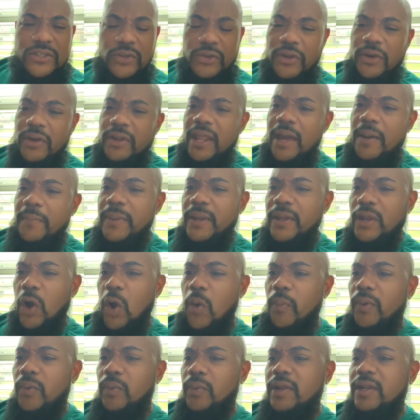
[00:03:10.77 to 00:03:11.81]
or they're not being
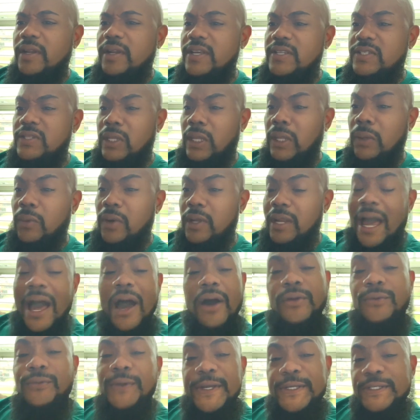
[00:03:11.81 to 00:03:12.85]
open what it is that they want,
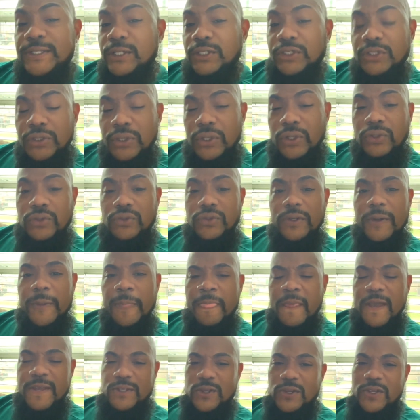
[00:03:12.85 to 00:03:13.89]
how to raise their children.
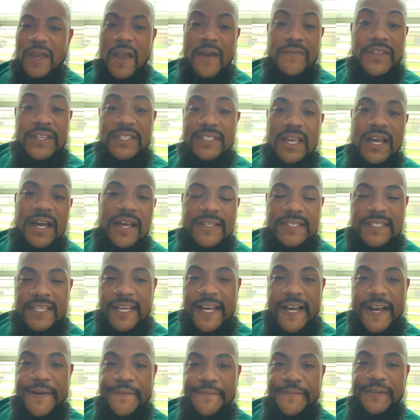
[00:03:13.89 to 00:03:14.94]
And so you have these constant
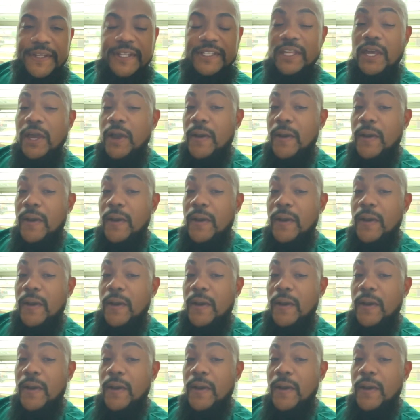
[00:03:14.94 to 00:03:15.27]
conflicts,